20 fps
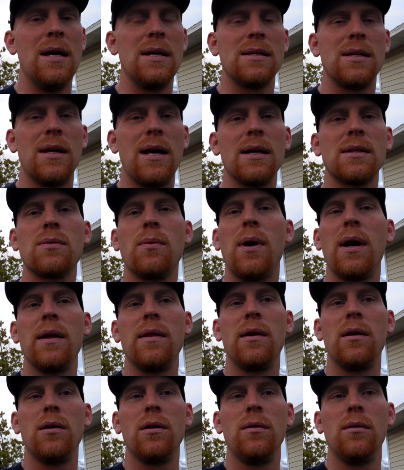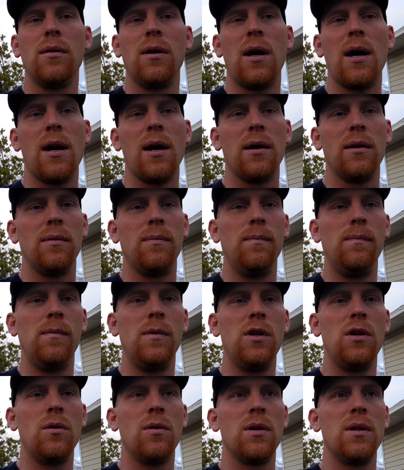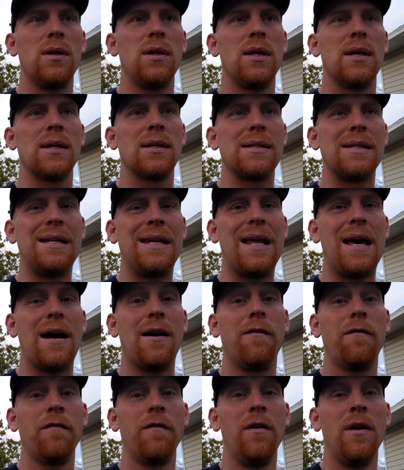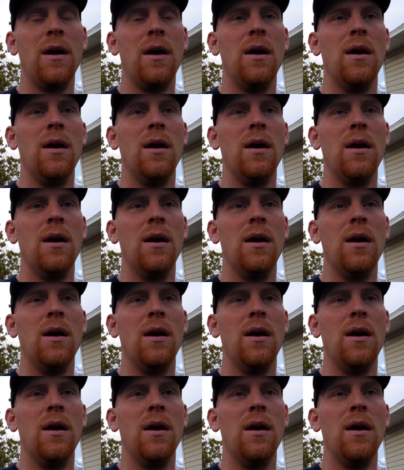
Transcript: so that's why they're doing this DEF.